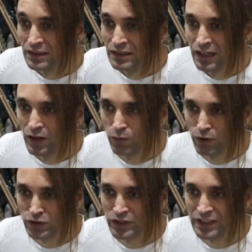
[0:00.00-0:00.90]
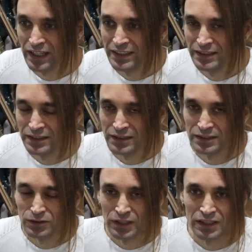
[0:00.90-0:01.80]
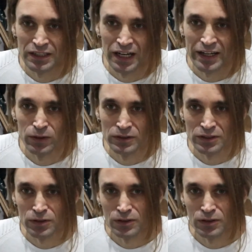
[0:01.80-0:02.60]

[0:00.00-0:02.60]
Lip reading: unfortunately, I couldn't